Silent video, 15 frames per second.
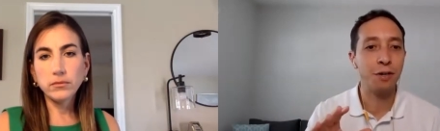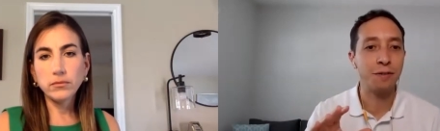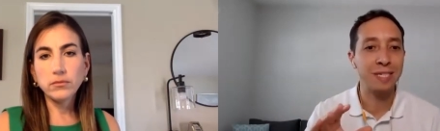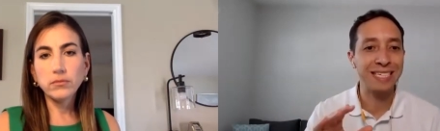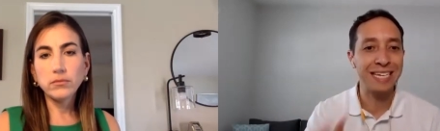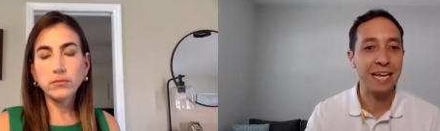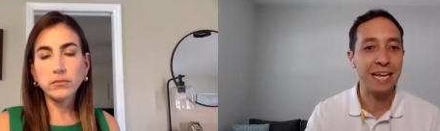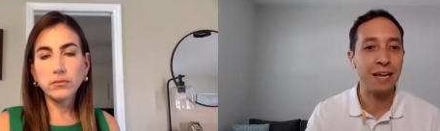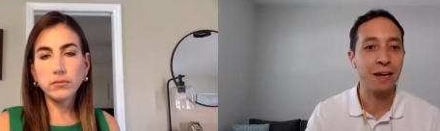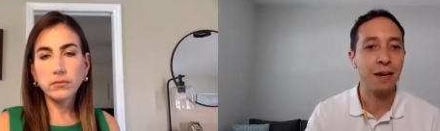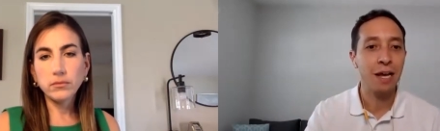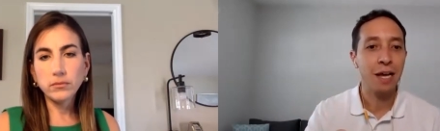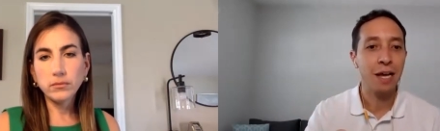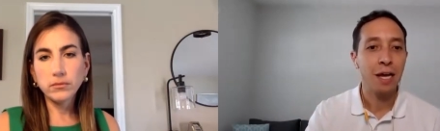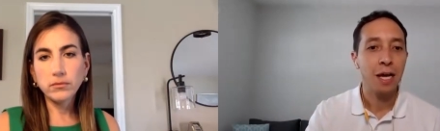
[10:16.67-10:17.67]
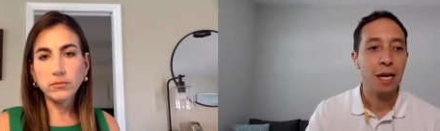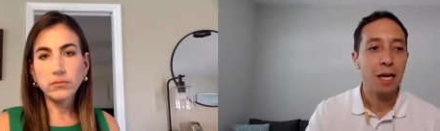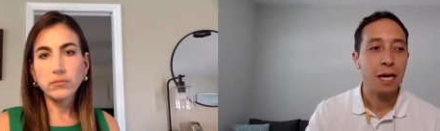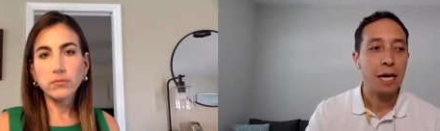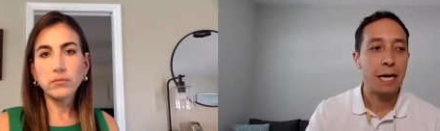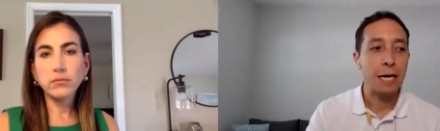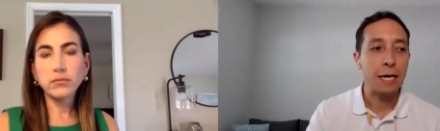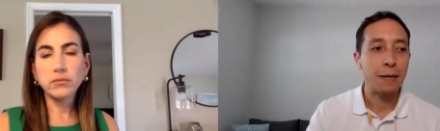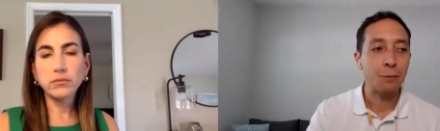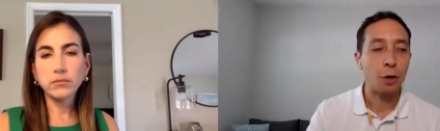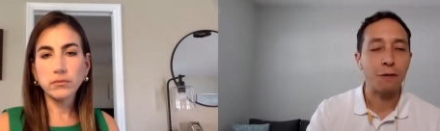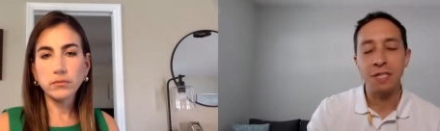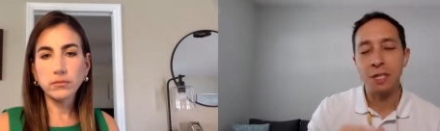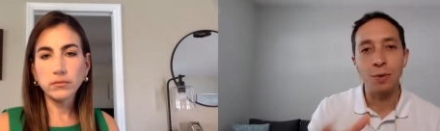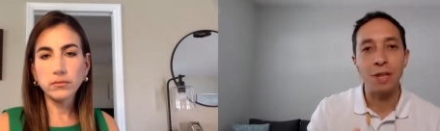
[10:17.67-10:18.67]
Speaker 1: seeing? Um,
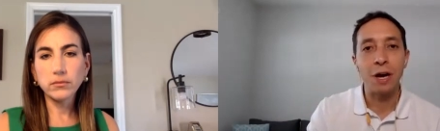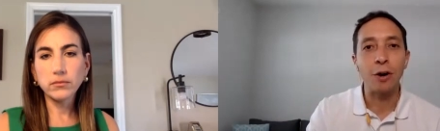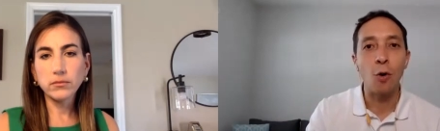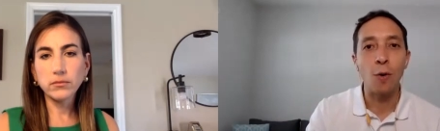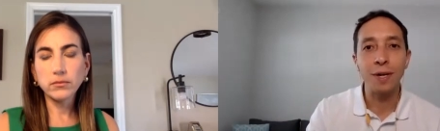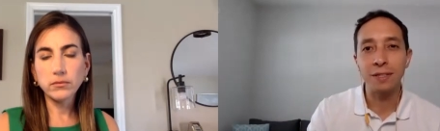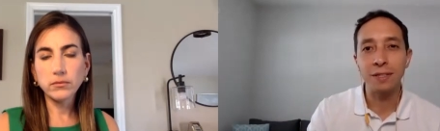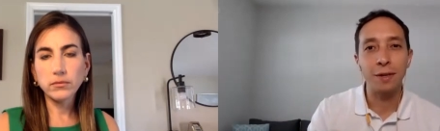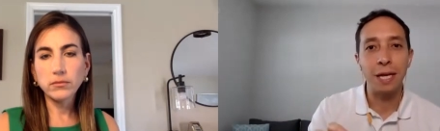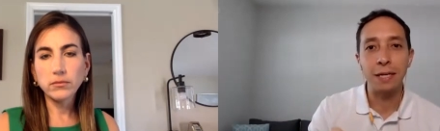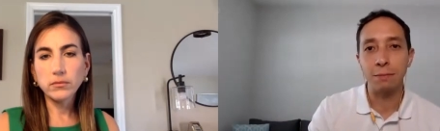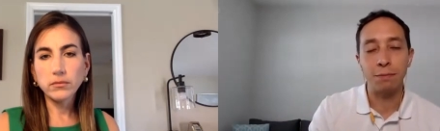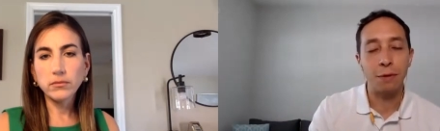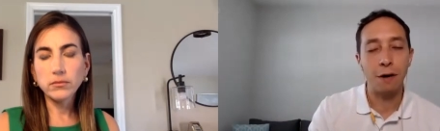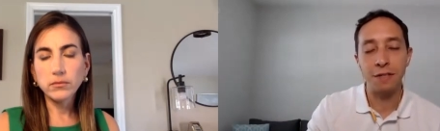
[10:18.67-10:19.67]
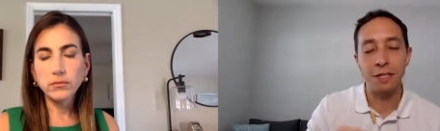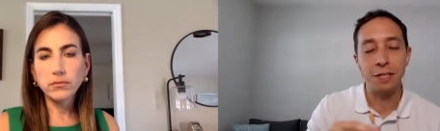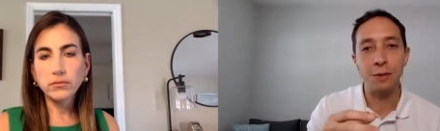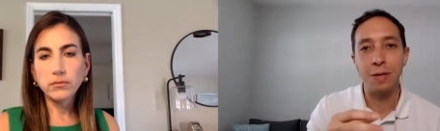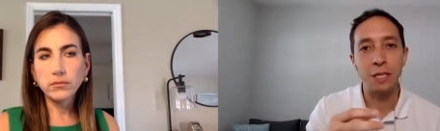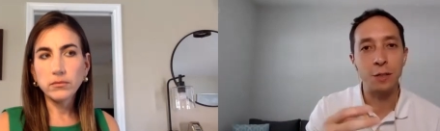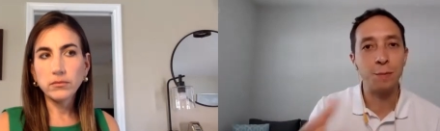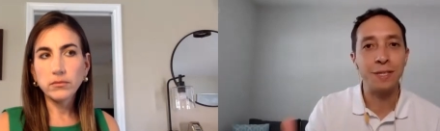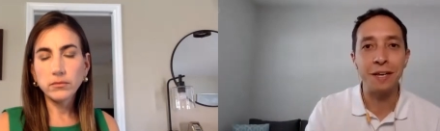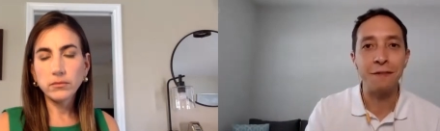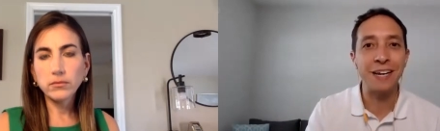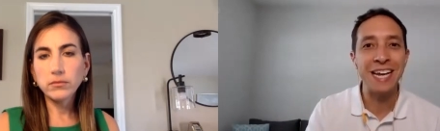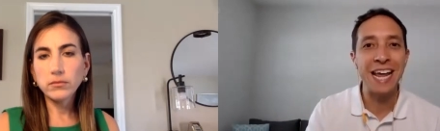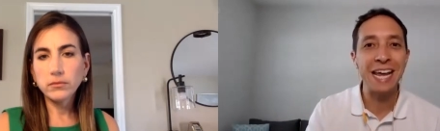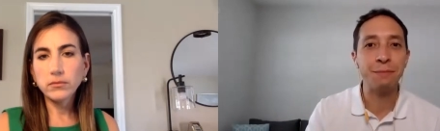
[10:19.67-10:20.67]
obviously, without going to like obviously like
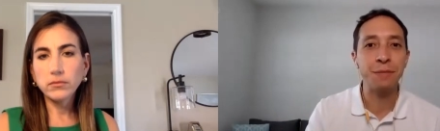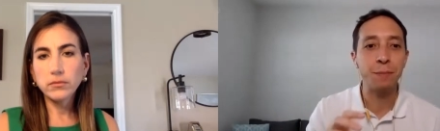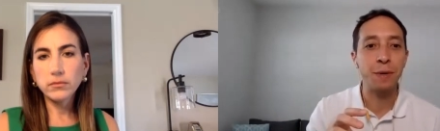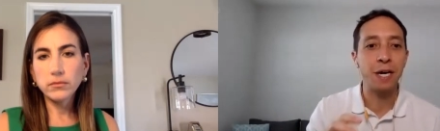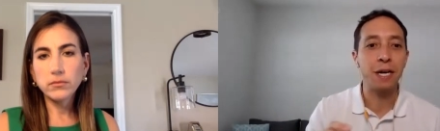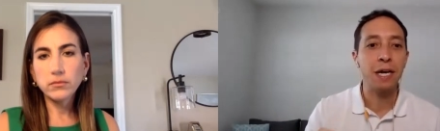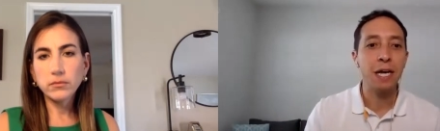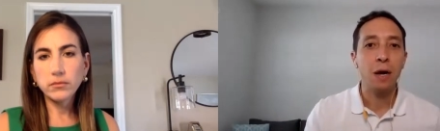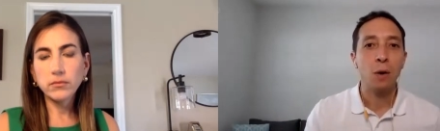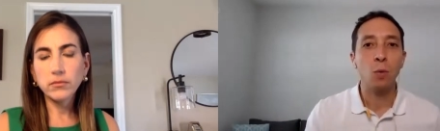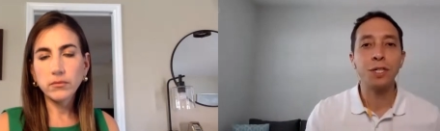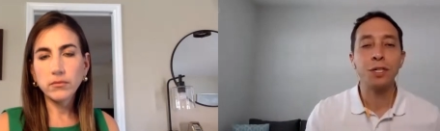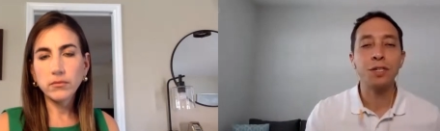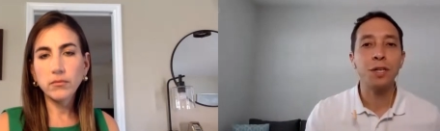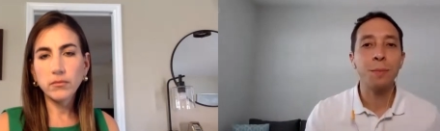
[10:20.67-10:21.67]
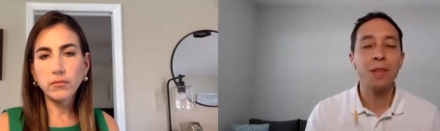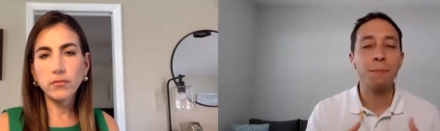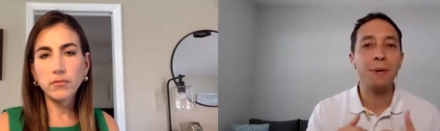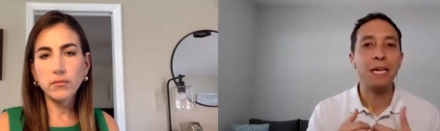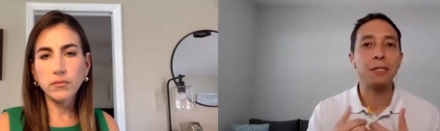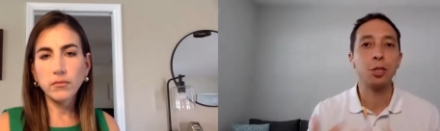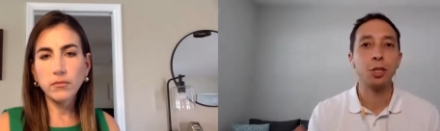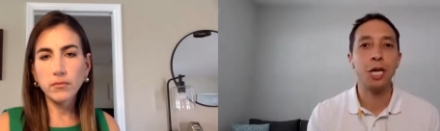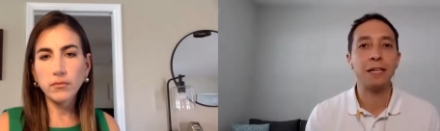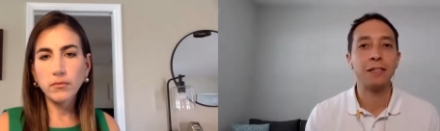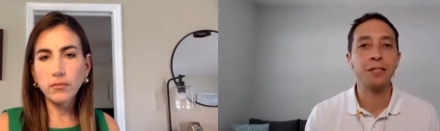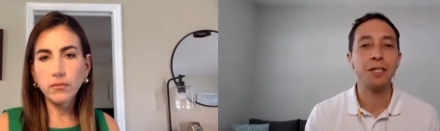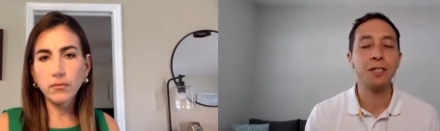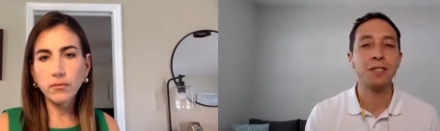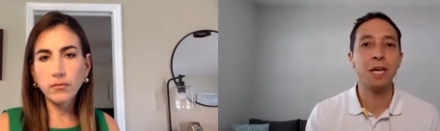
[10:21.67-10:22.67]
specific names, but which are some of the biggest
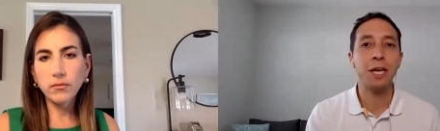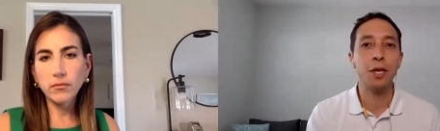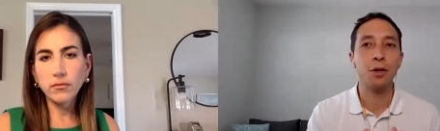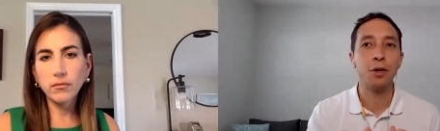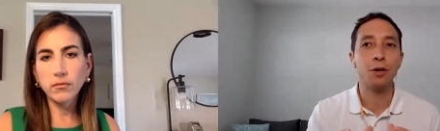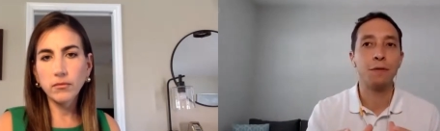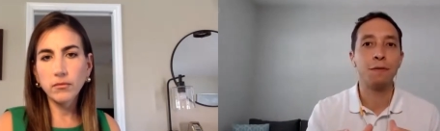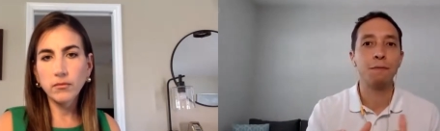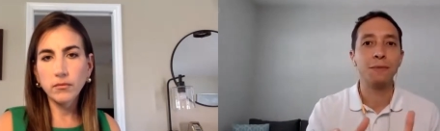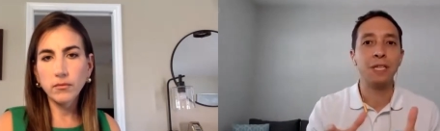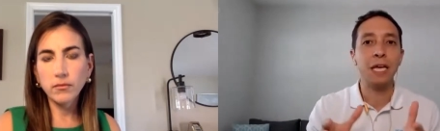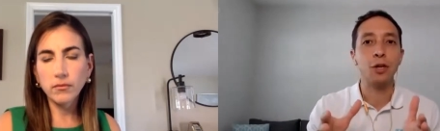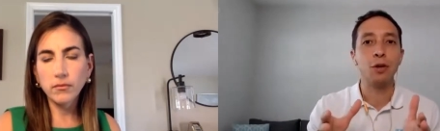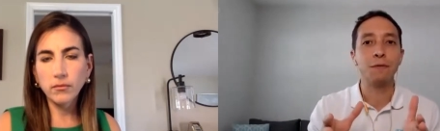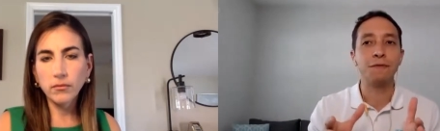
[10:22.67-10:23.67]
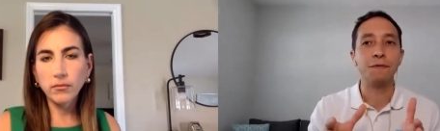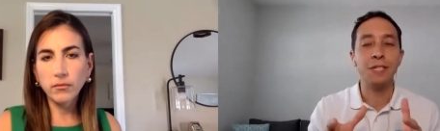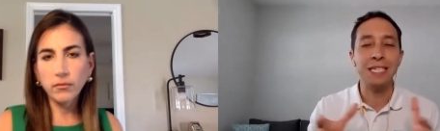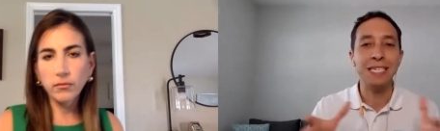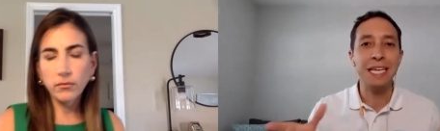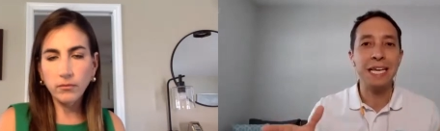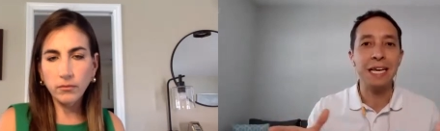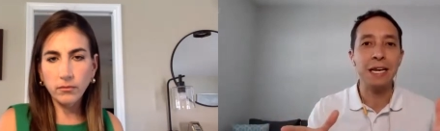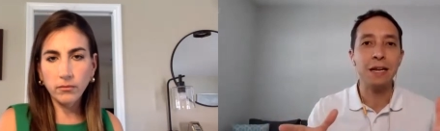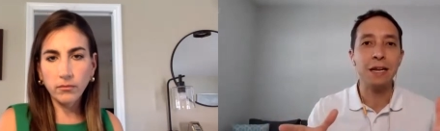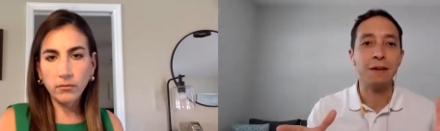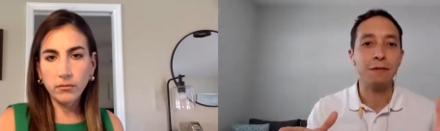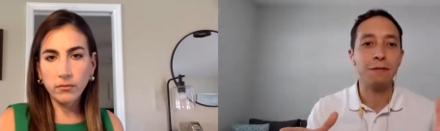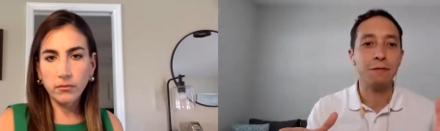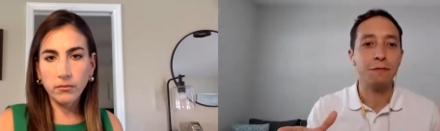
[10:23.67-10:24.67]
challenges that you're that you've seen
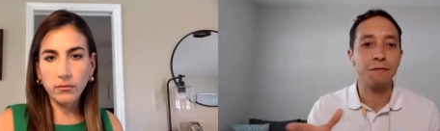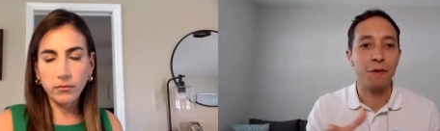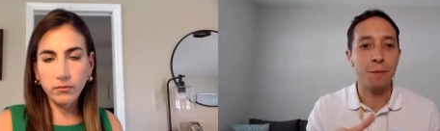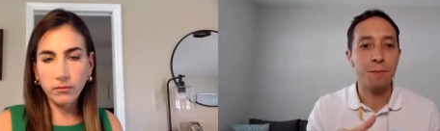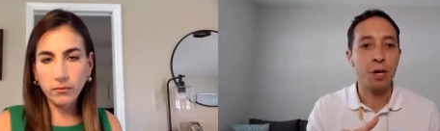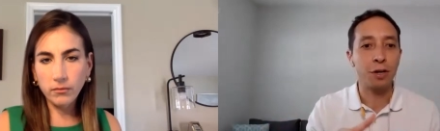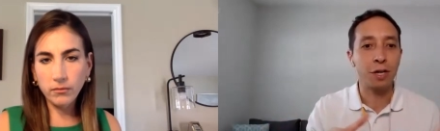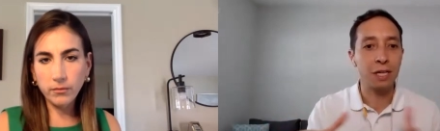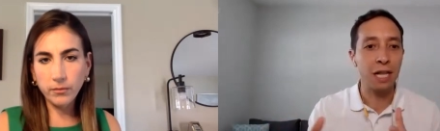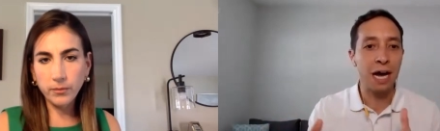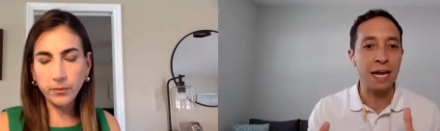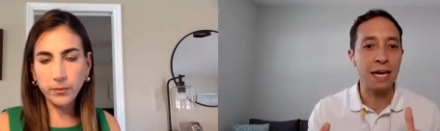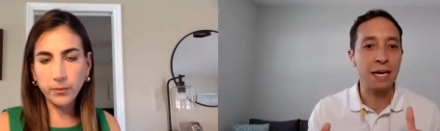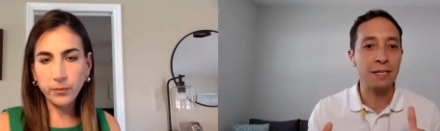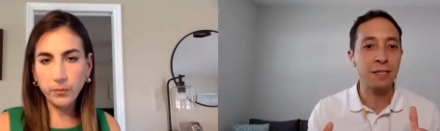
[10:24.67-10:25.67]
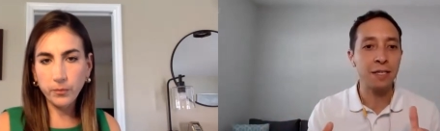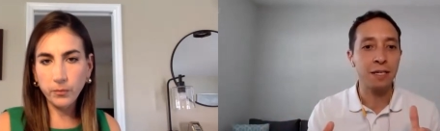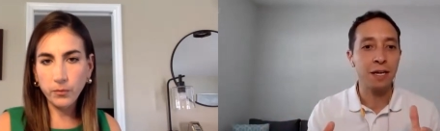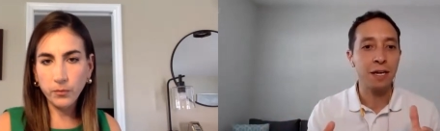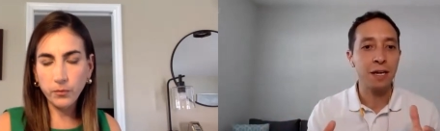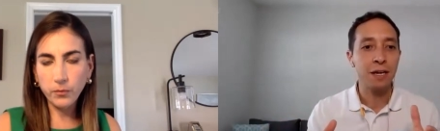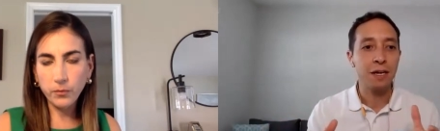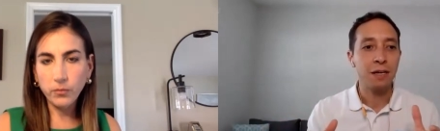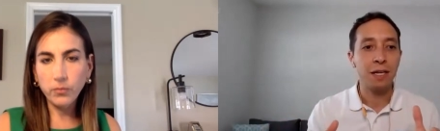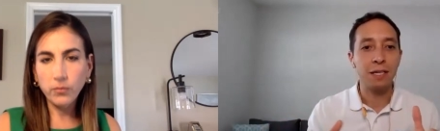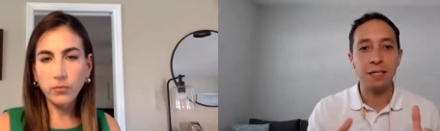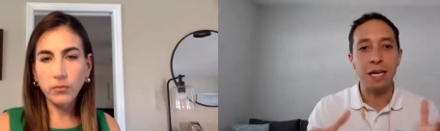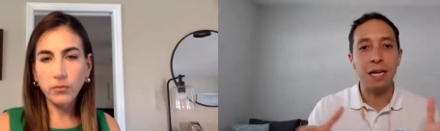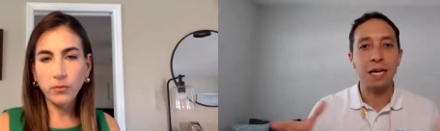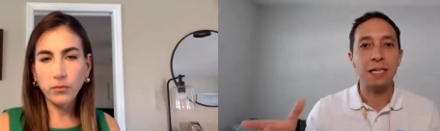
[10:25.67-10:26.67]
from your clients? Let's
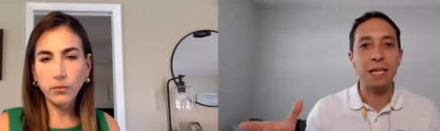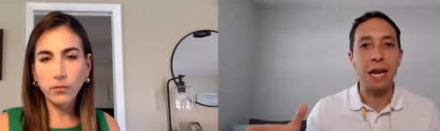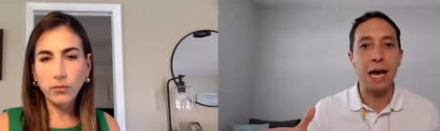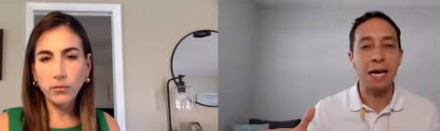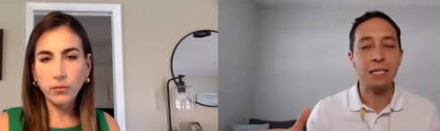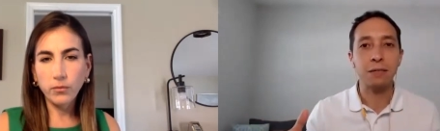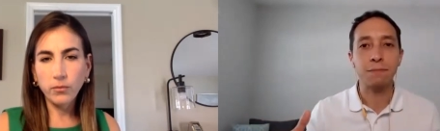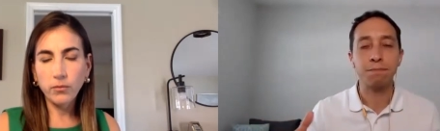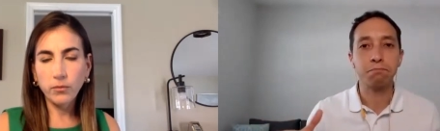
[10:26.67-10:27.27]
say like in the last